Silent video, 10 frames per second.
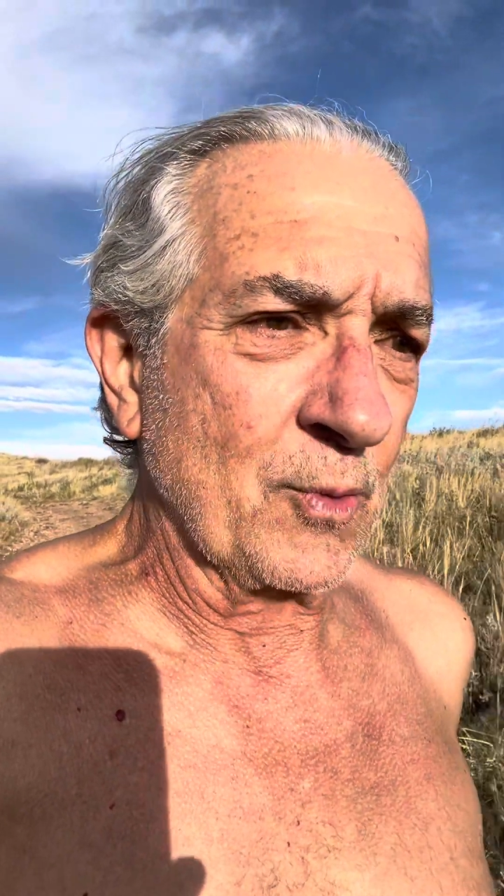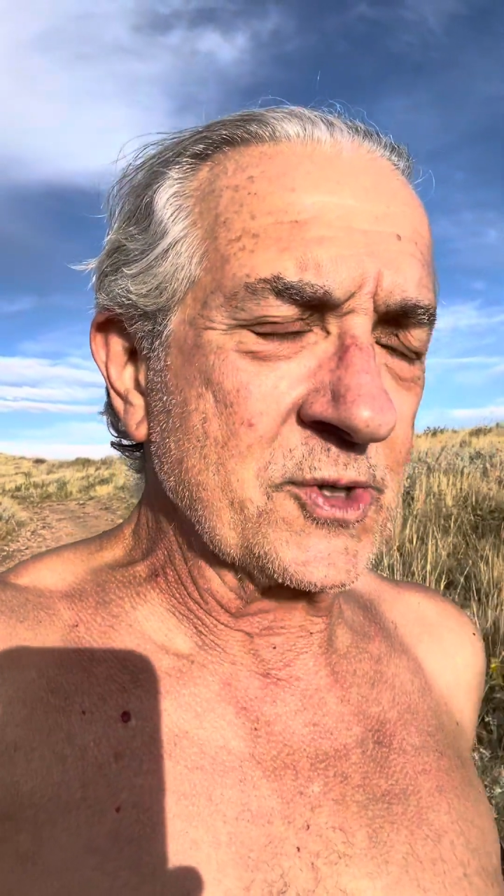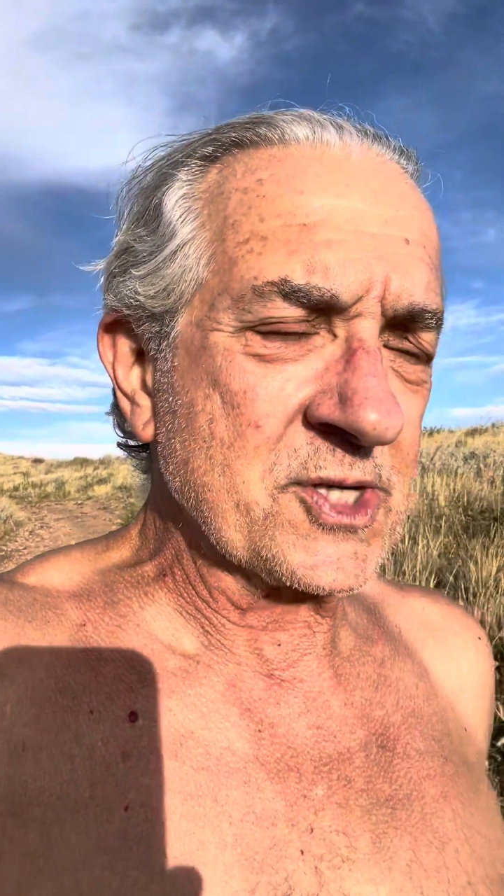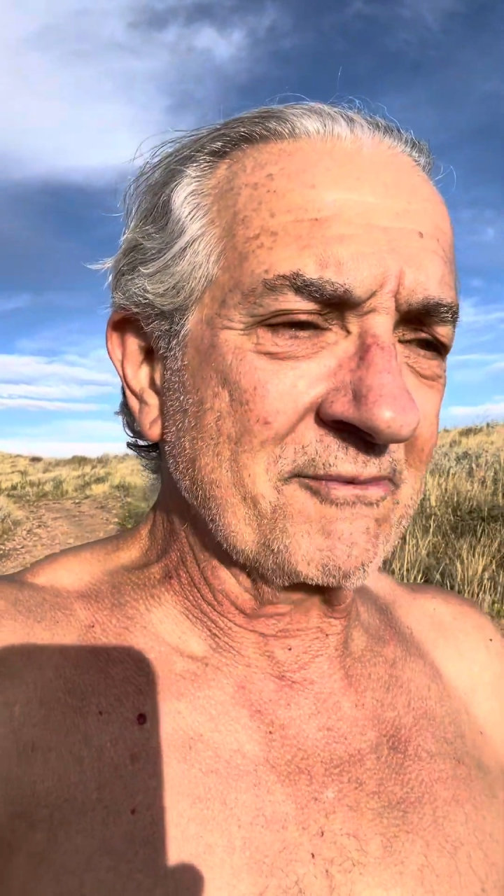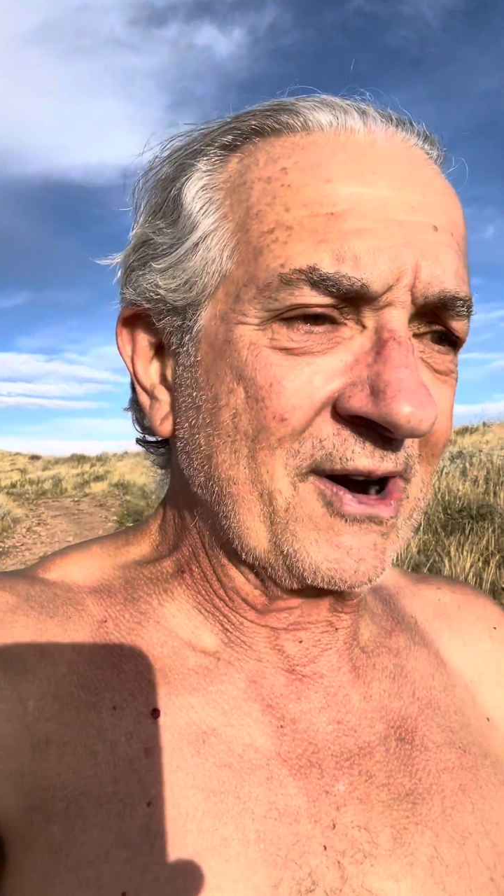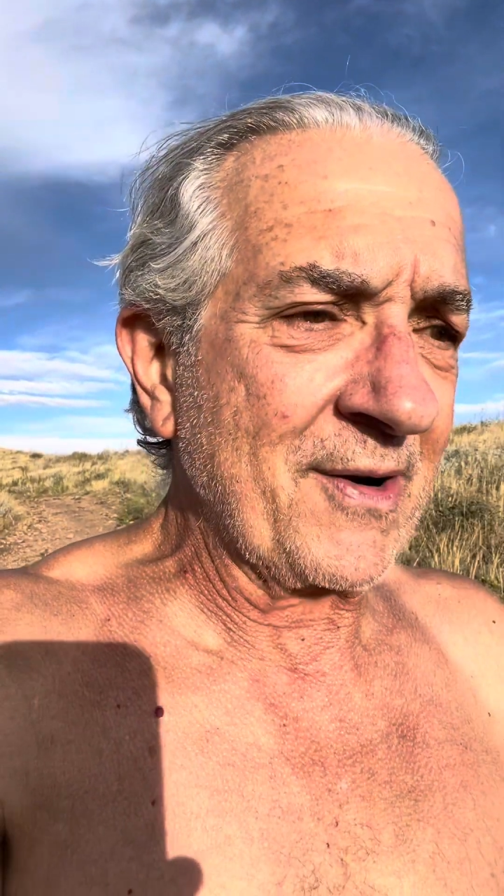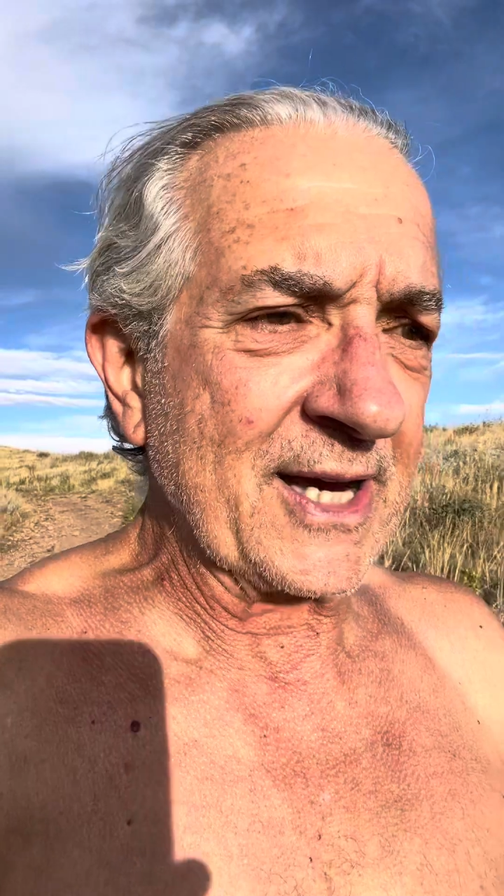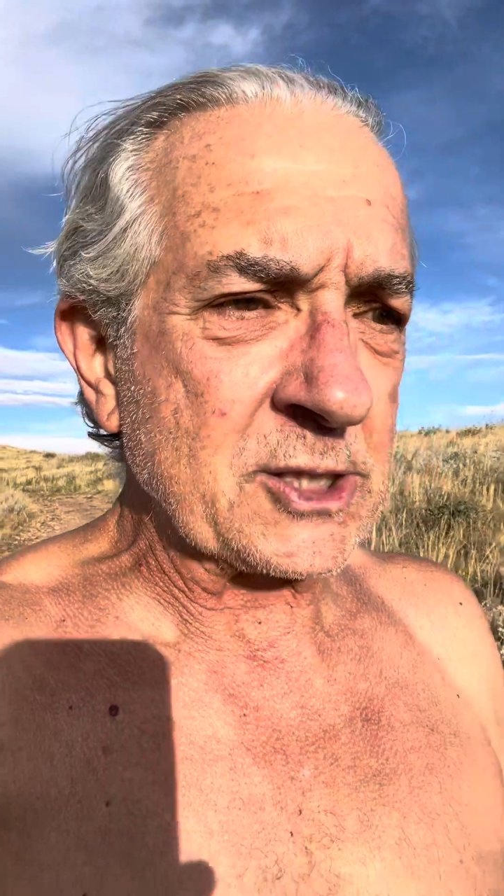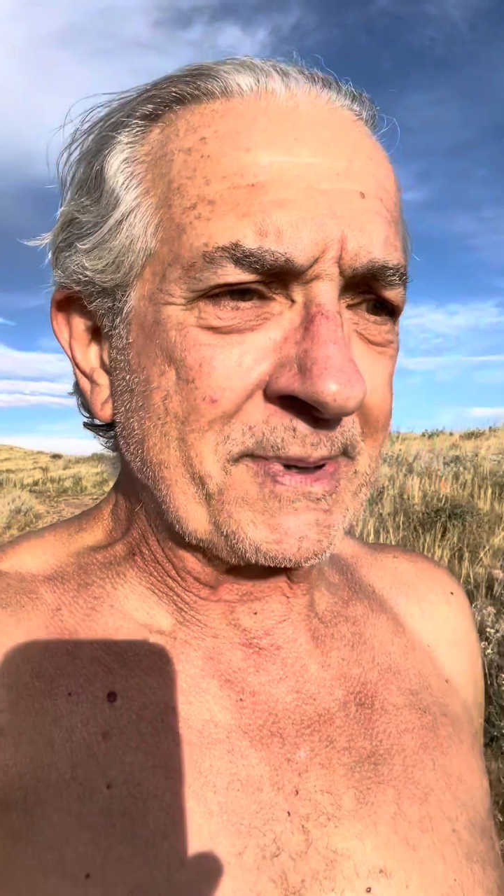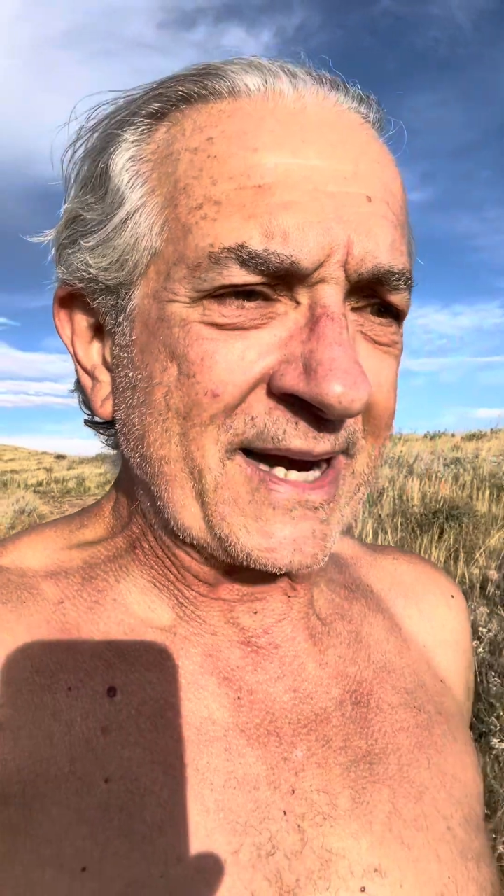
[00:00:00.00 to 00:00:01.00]
was a very
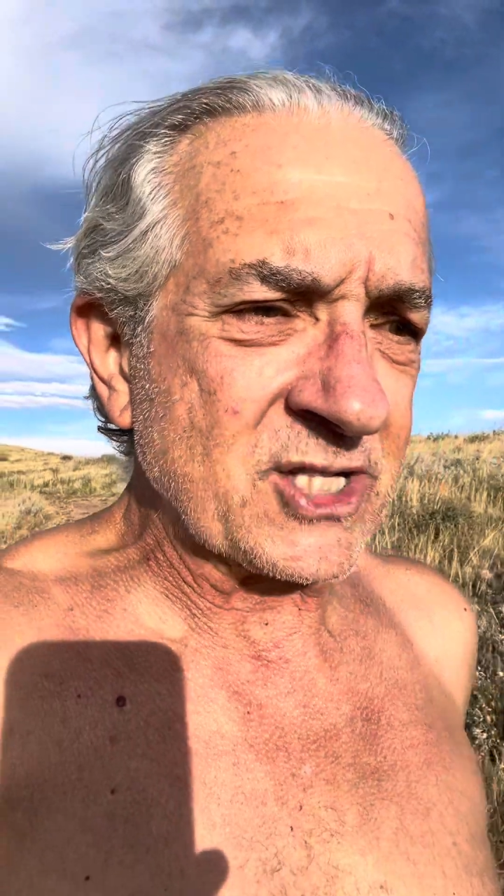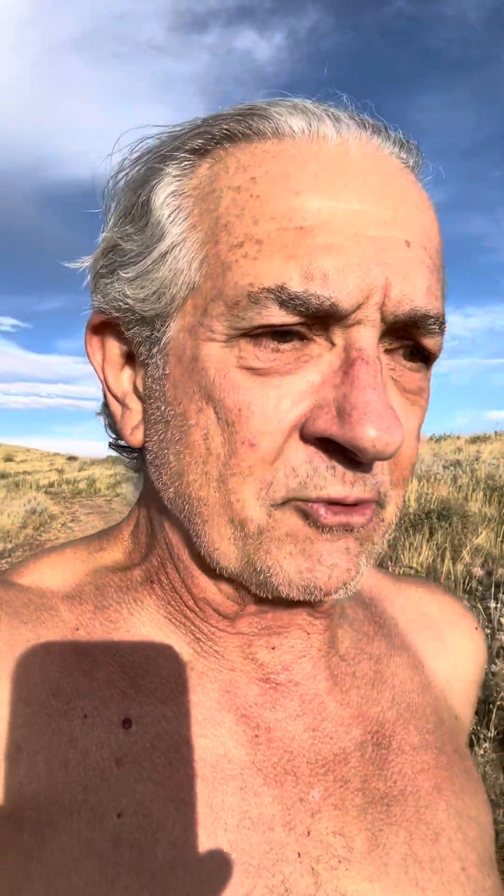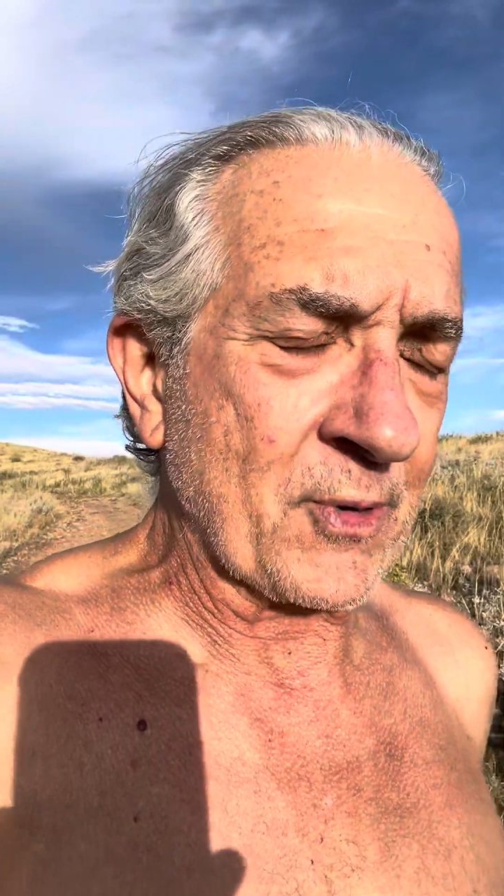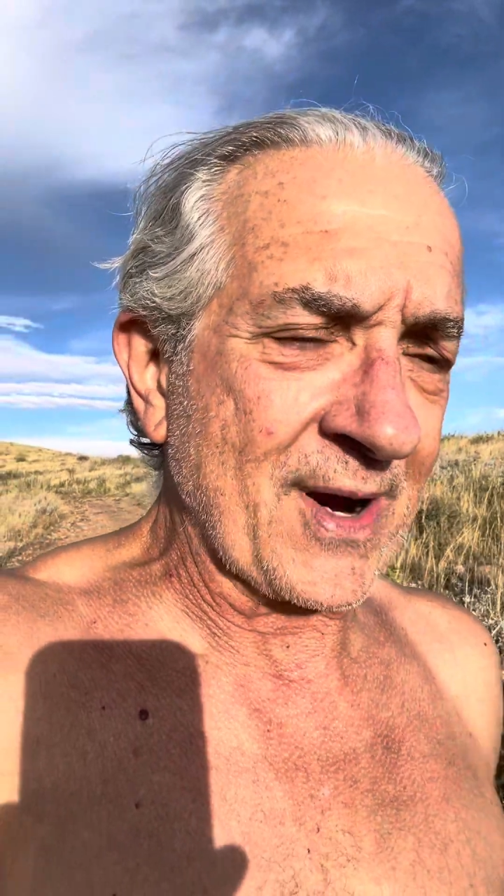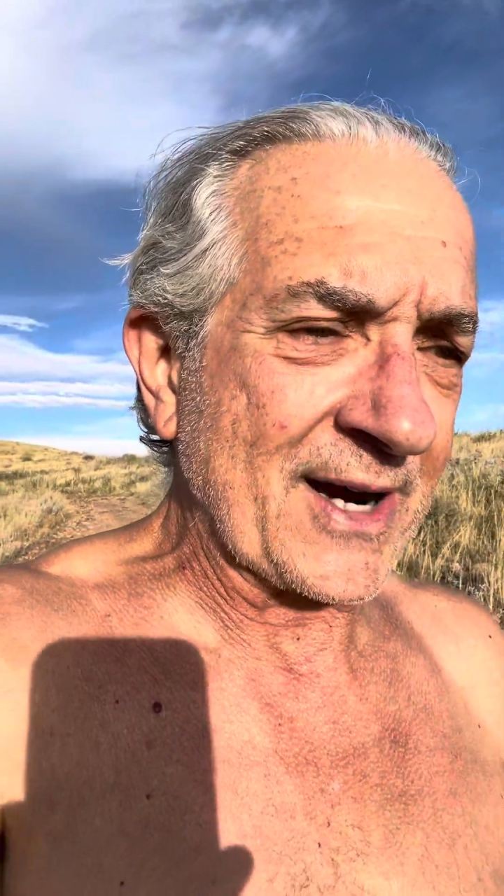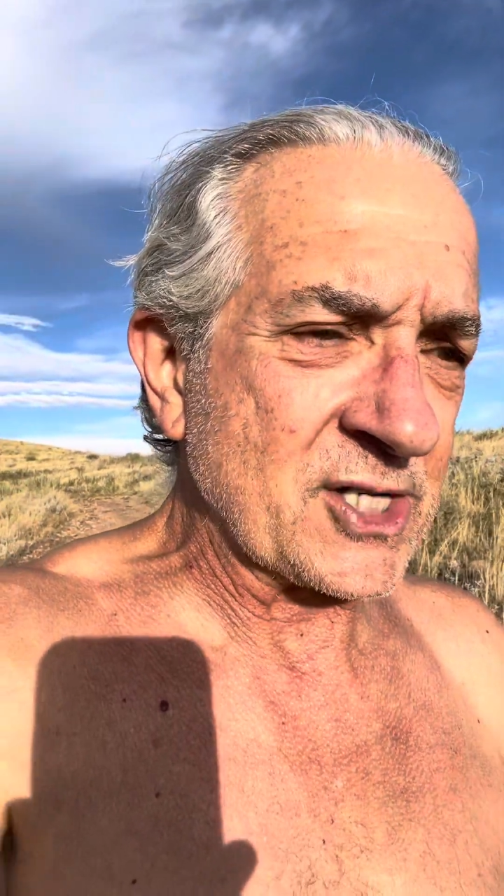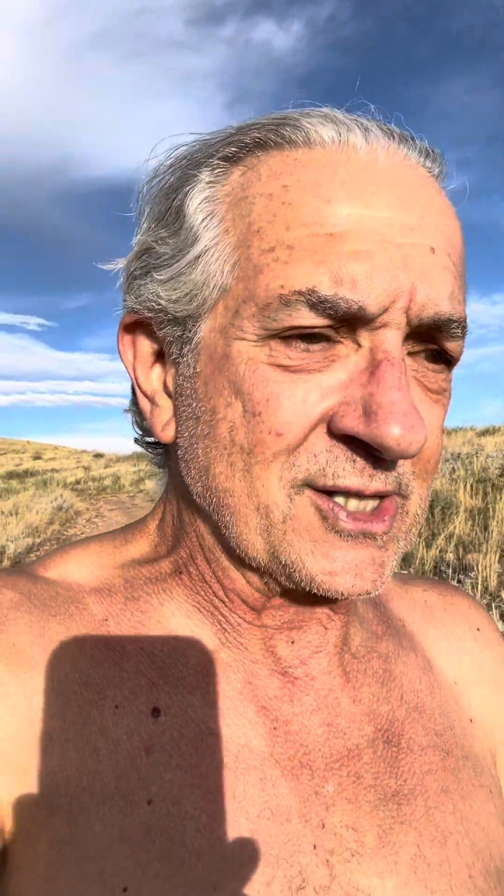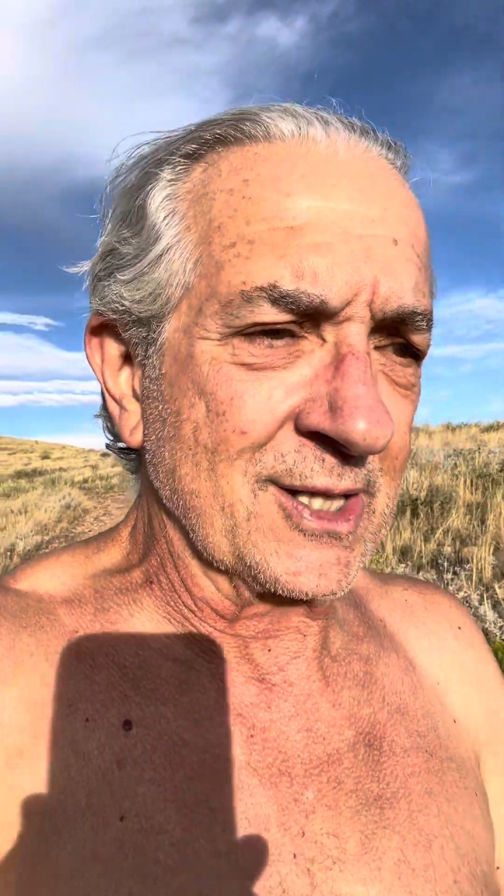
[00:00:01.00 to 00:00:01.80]
expensive production,